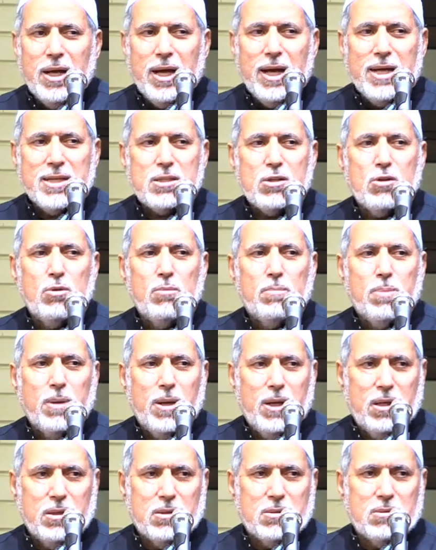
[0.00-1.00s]
as
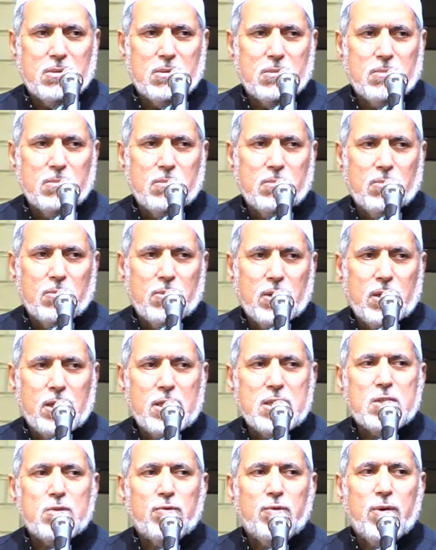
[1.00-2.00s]
complete.
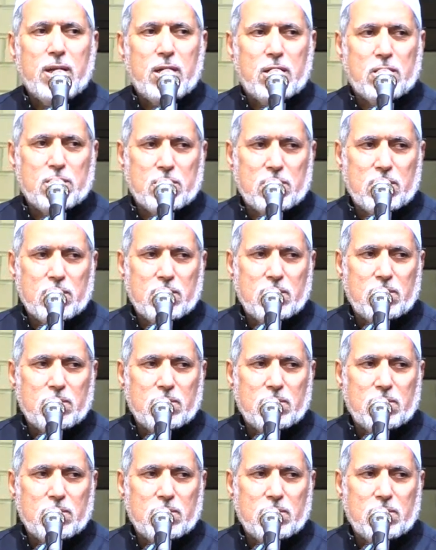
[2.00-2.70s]
It's finished.